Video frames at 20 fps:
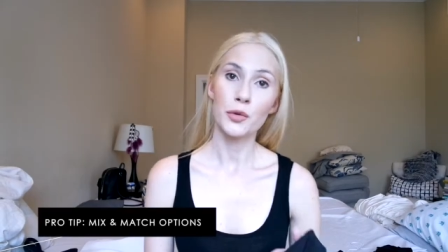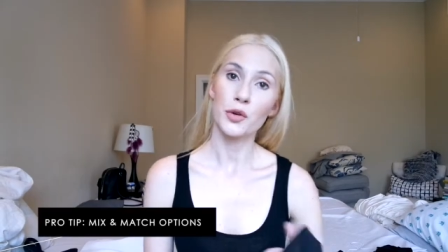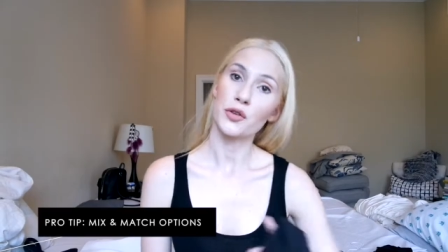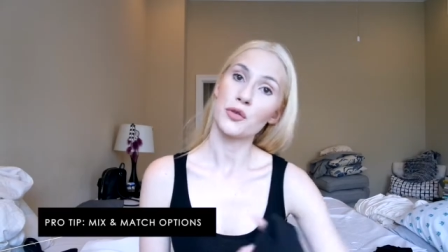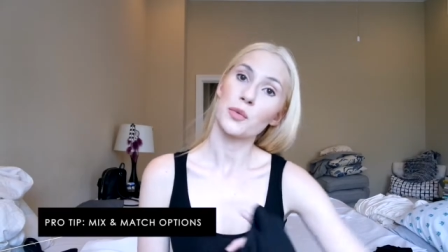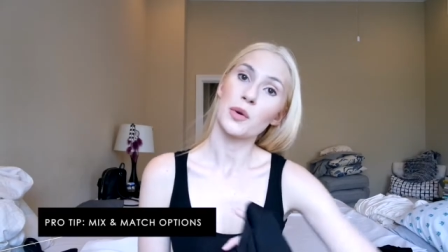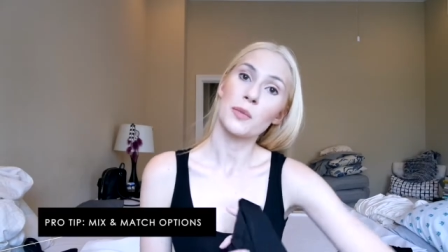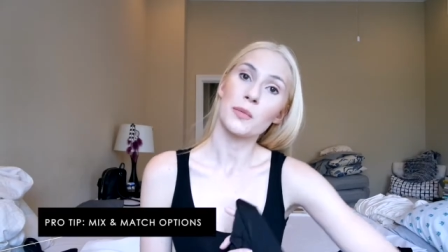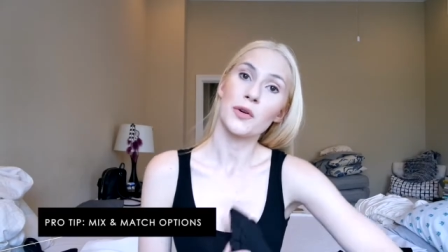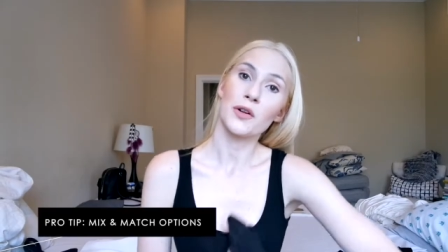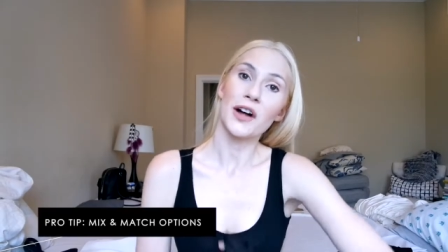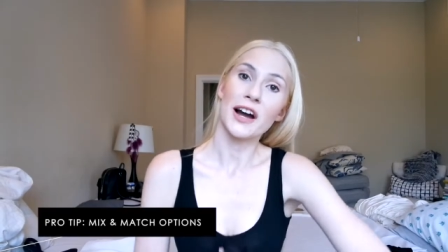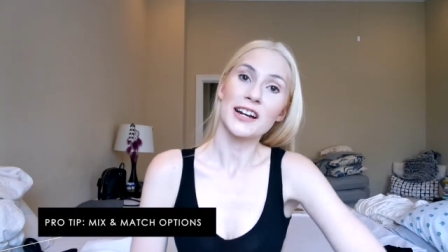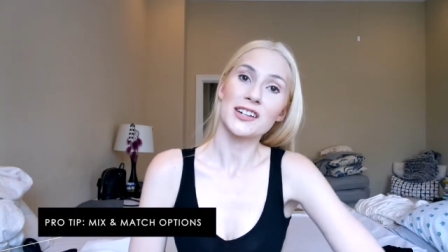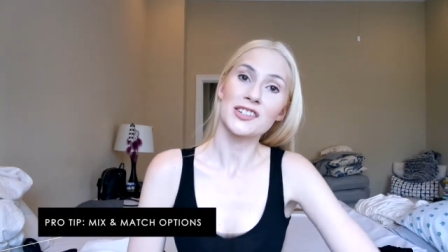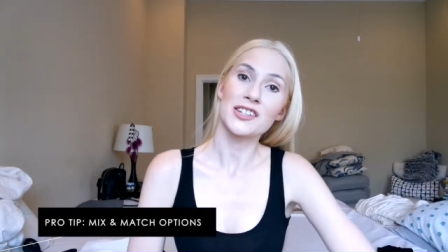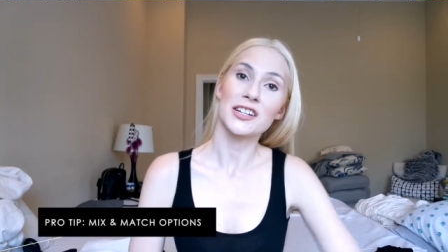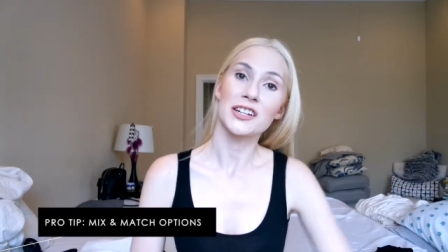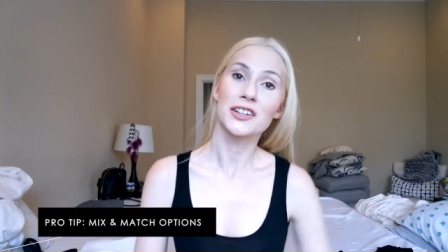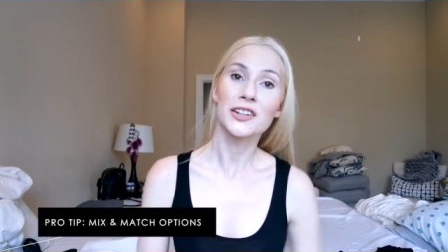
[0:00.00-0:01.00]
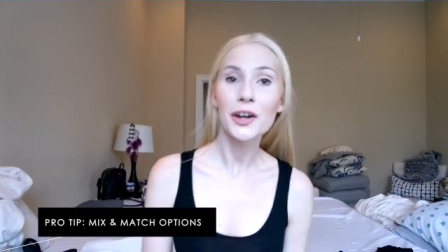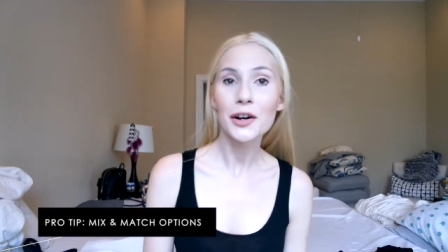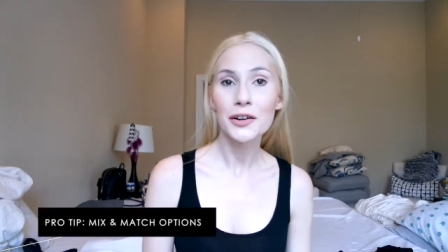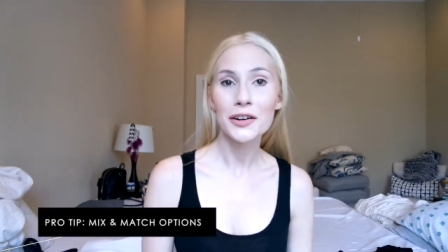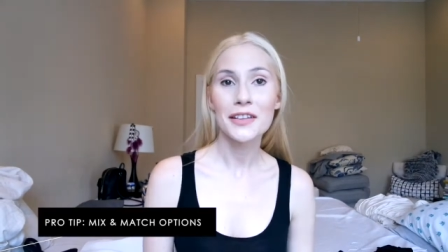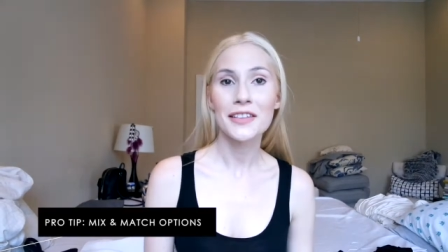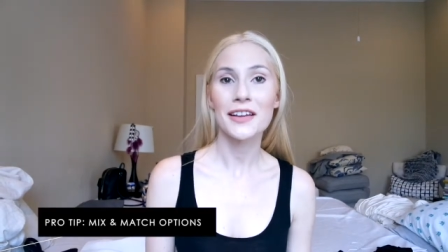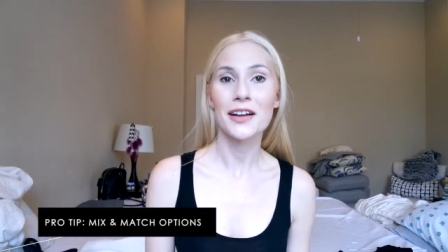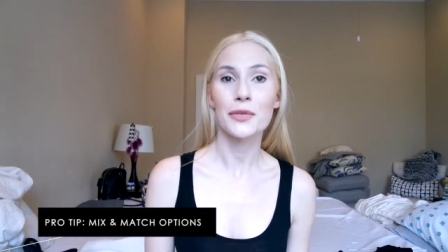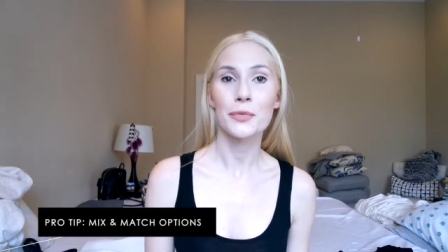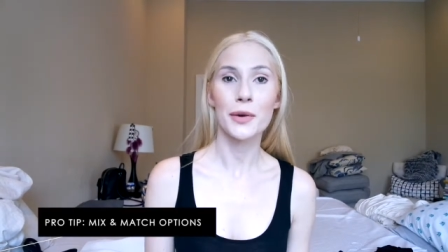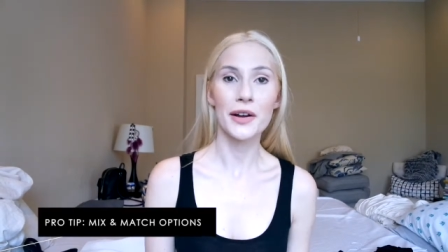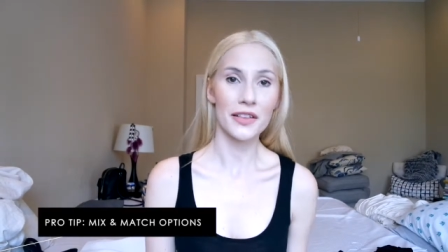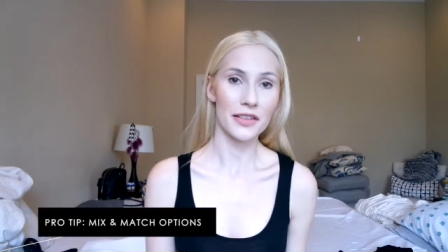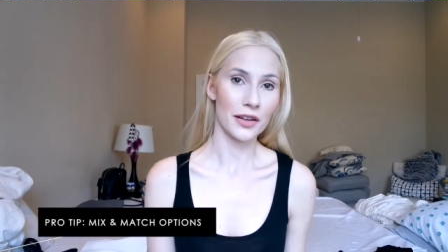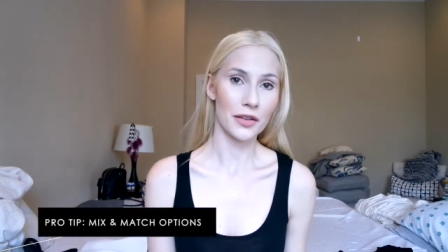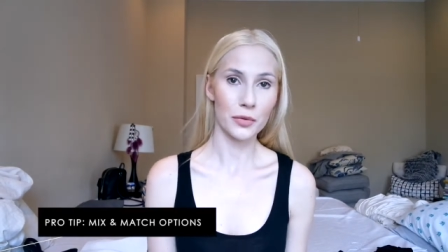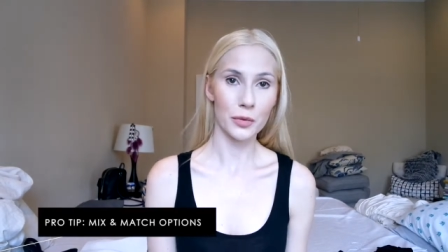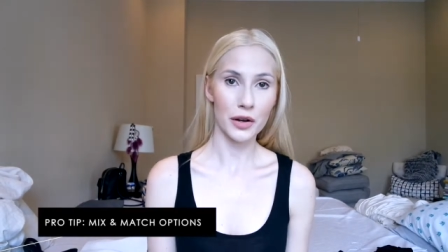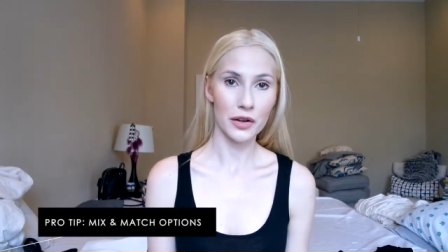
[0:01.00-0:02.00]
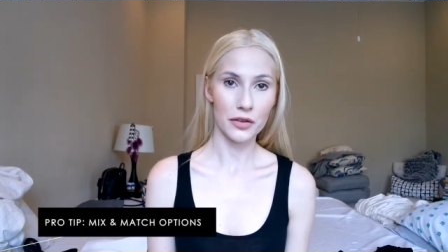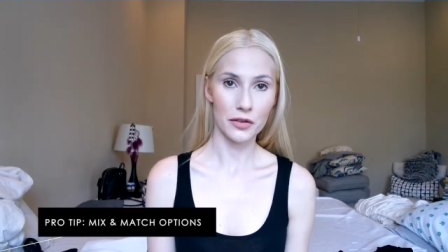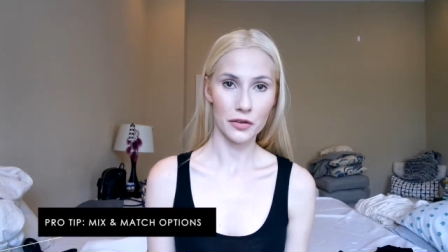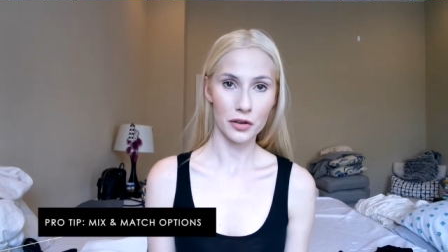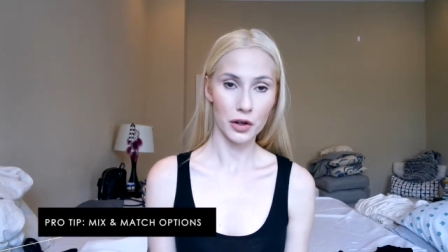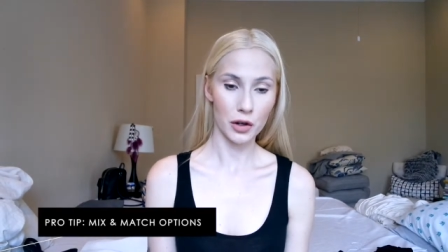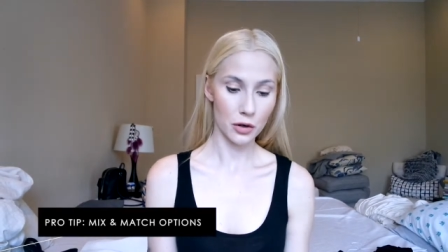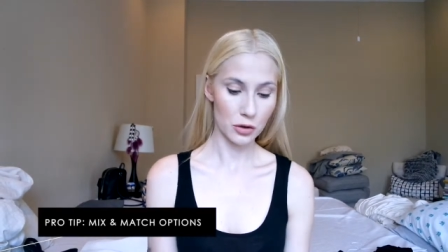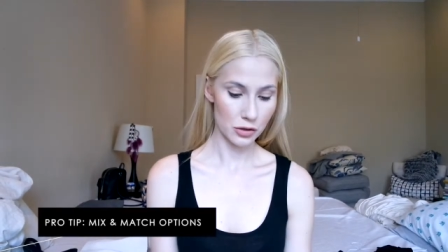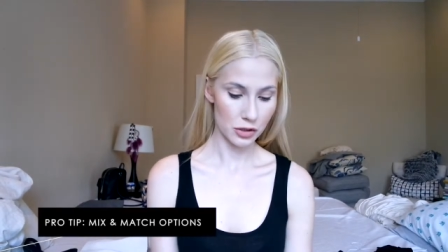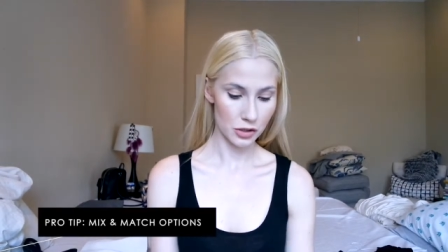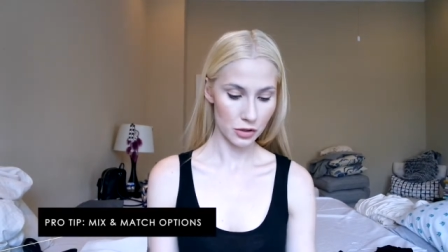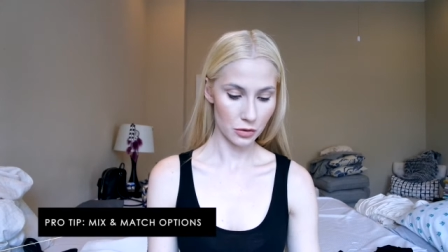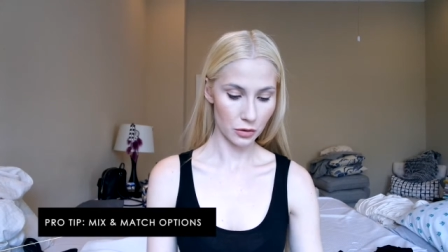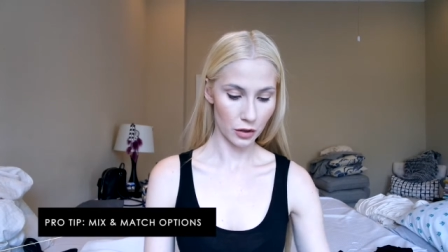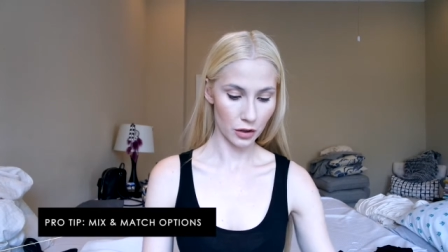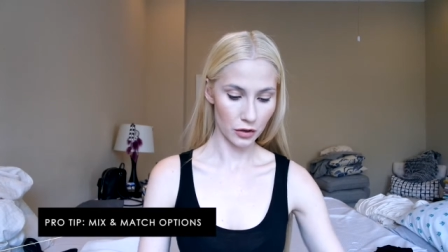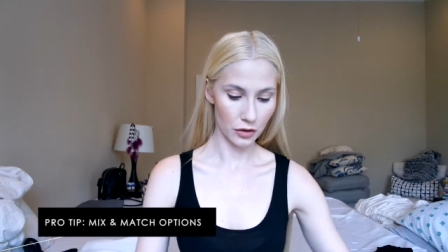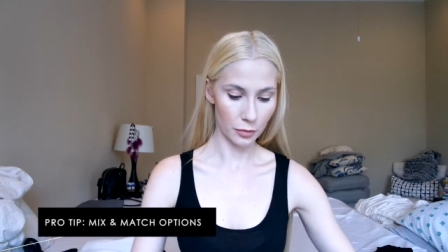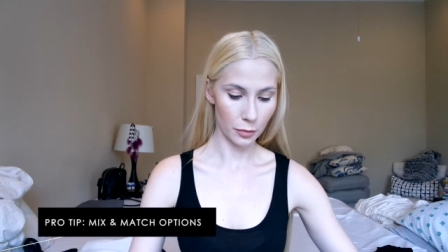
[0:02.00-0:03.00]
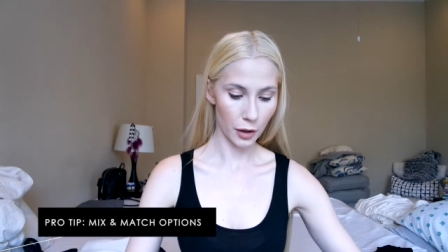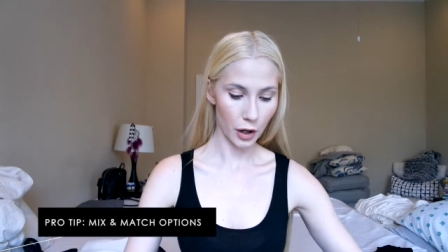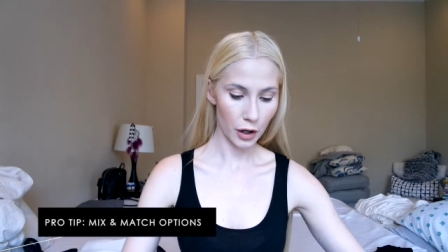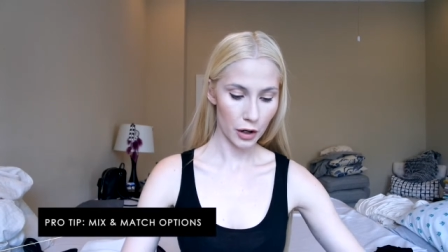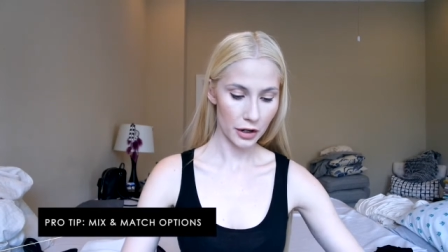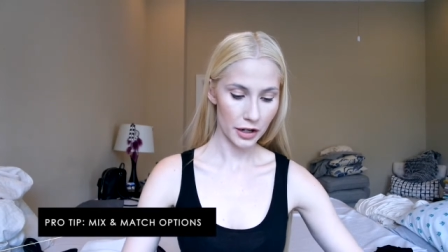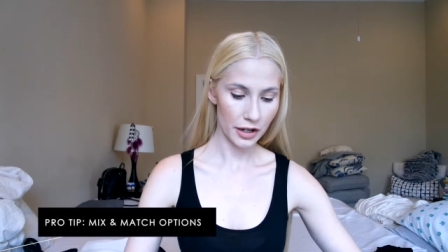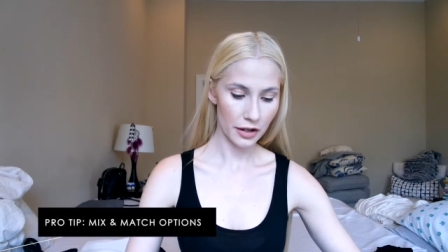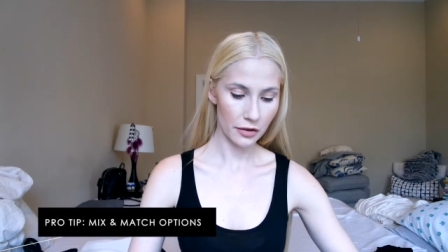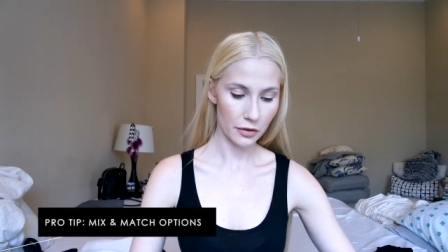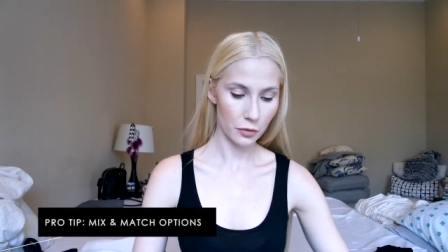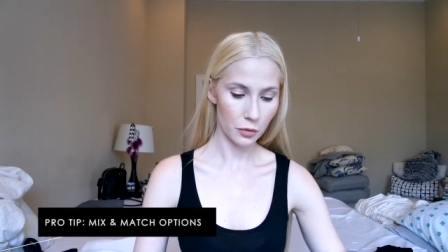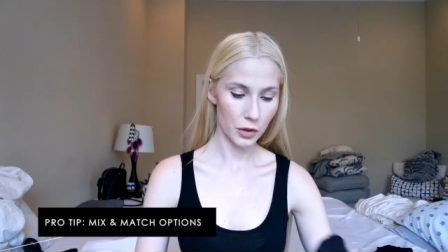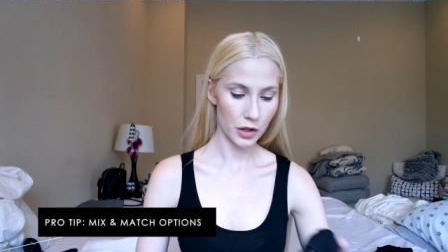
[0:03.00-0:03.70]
Most people actually go to South by Southwest to go to all the parties.